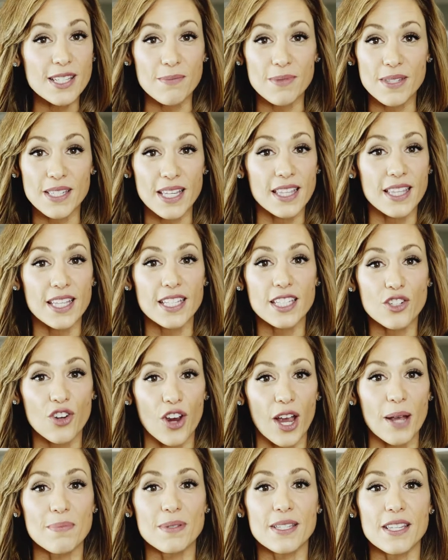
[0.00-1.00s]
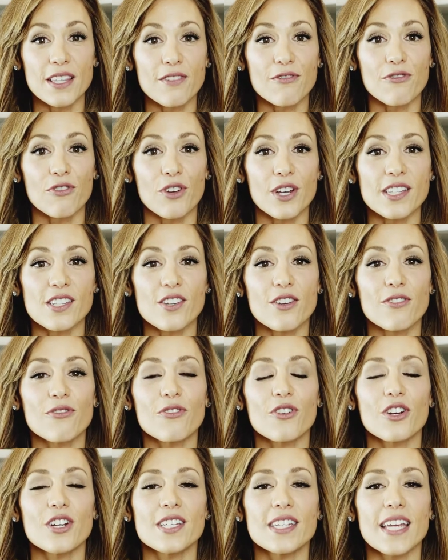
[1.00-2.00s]
some seedless grapes in the freezer
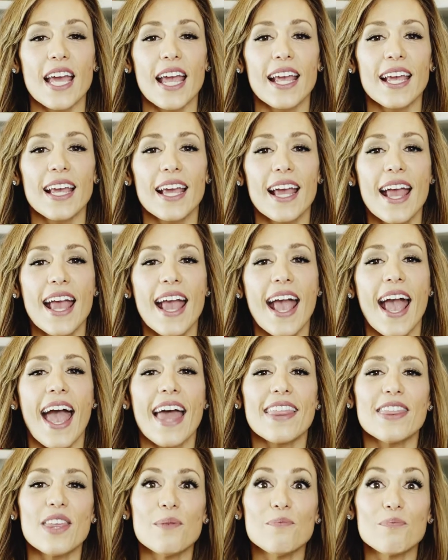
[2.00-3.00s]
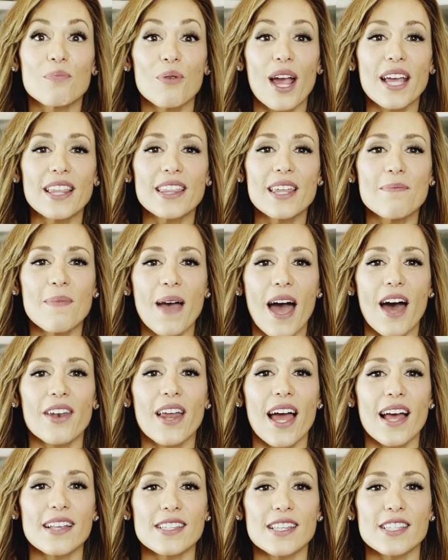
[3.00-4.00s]
for a day and then break them out
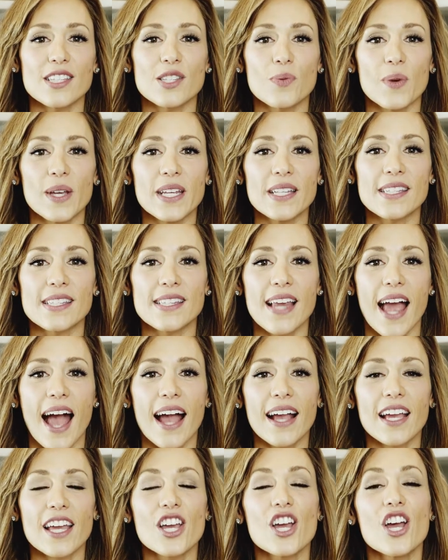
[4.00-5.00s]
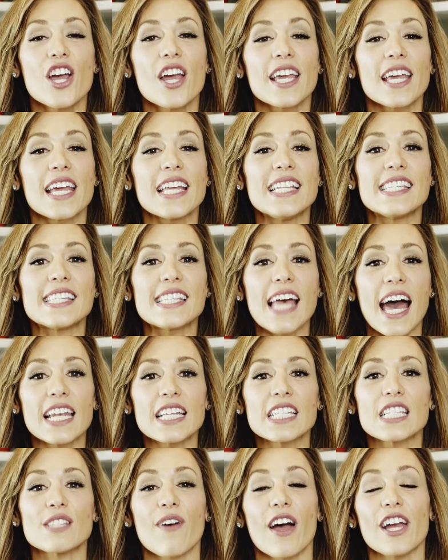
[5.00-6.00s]
as a sweet snack can
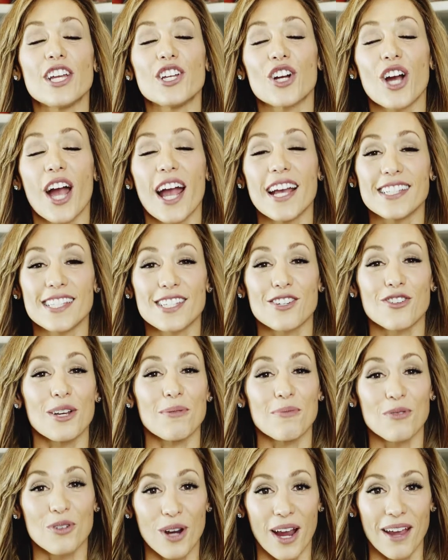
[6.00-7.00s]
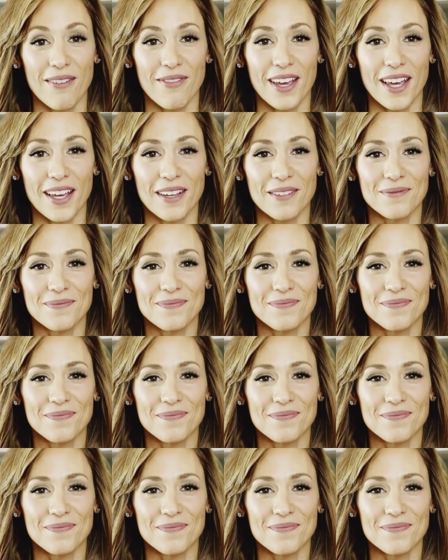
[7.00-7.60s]
satisfy your ice cream craving.